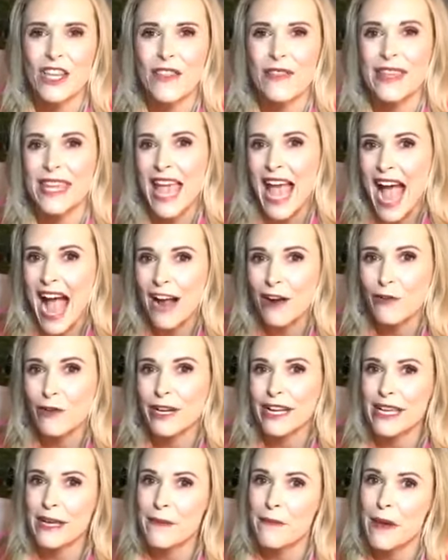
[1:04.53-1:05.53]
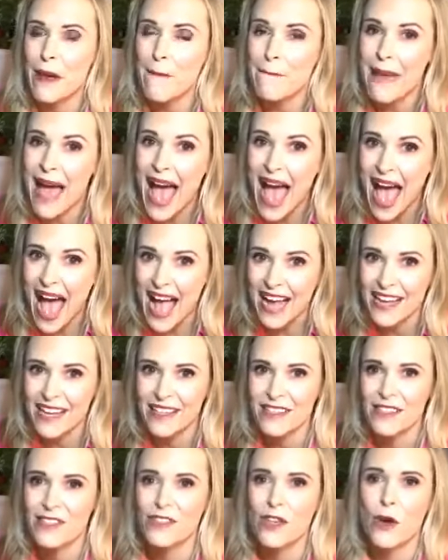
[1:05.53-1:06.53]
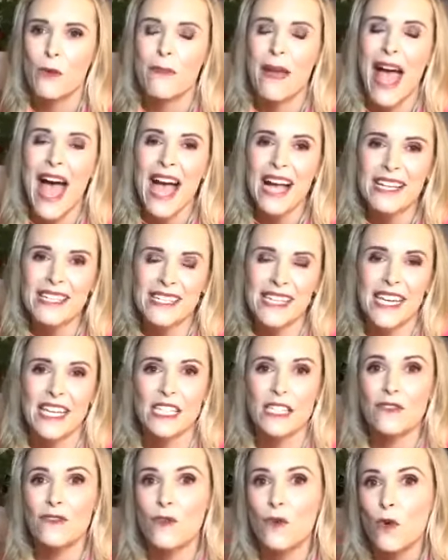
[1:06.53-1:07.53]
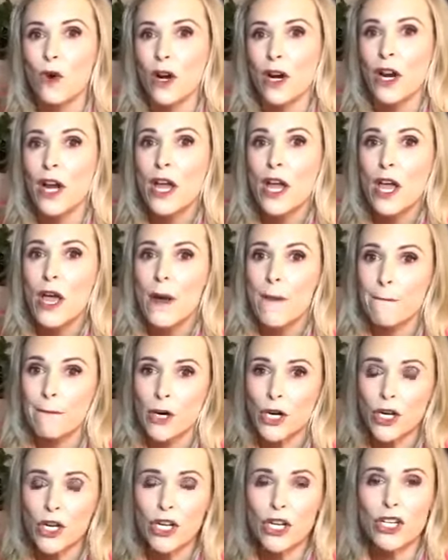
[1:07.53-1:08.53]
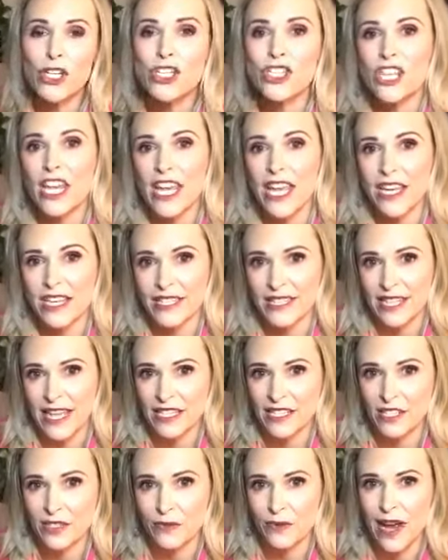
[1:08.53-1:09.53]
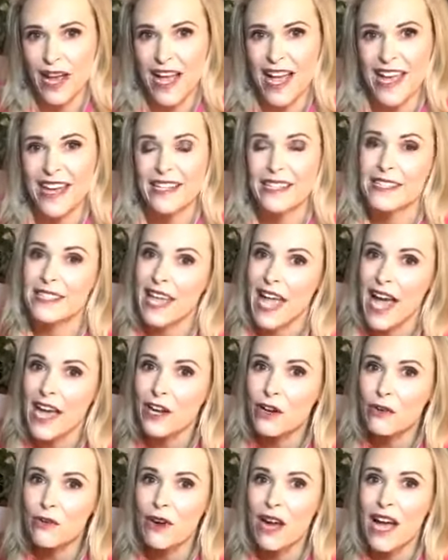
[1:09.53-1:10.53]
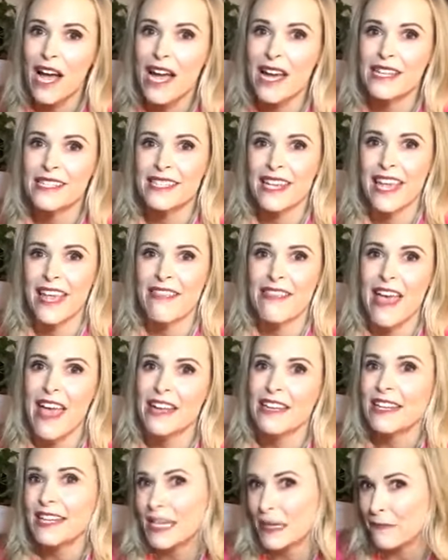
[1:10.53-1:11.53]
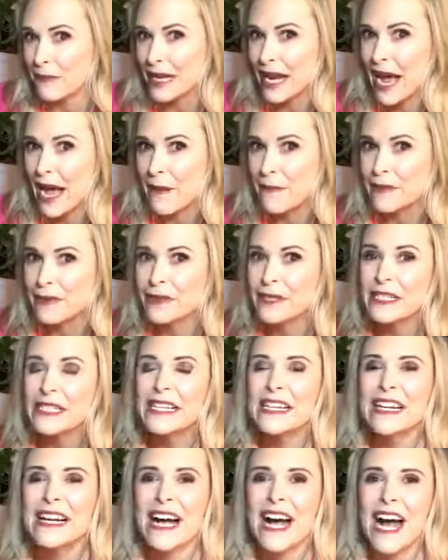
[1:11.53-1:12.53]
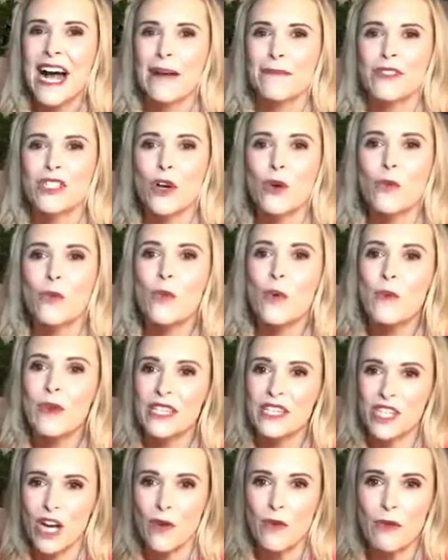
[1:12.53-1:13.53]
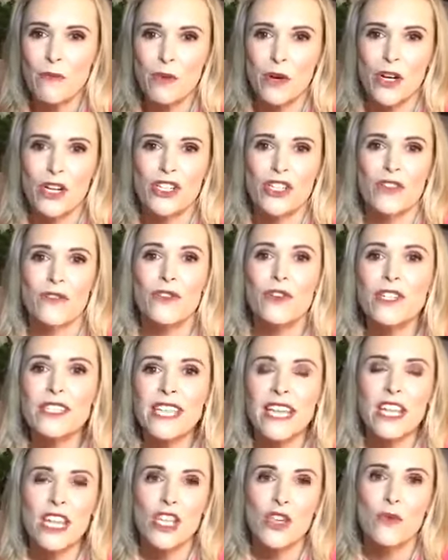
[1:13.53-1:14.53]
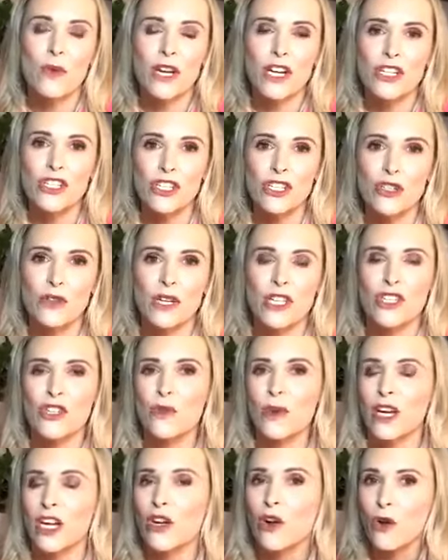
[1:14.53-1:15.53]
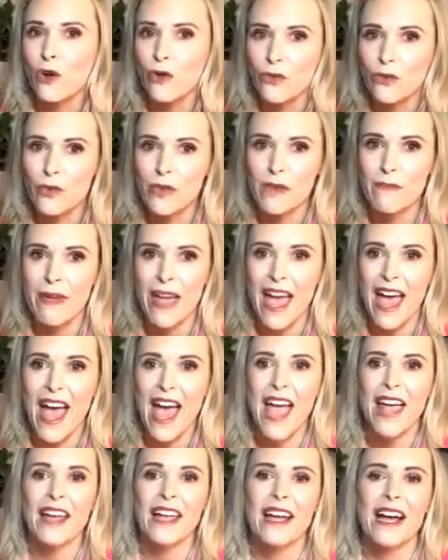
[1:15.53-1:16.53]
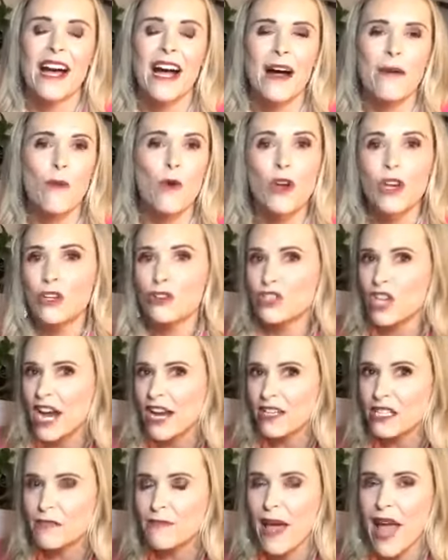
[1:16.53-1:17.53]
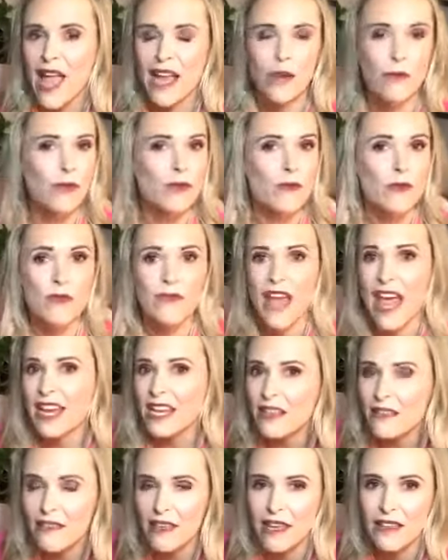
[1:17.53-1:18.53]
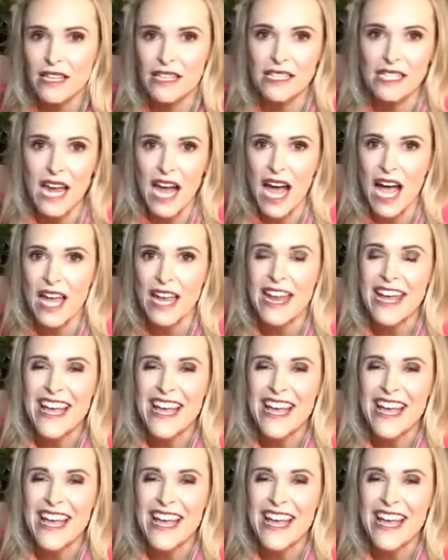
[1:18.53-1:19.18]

the acronym PACK. So PACK stands for Purge, Accessorize, Categorize, and then keep it up. So when we start with Purge, the first thing that you want to do is you want to go through the bag or your child's bag and remove anything that's not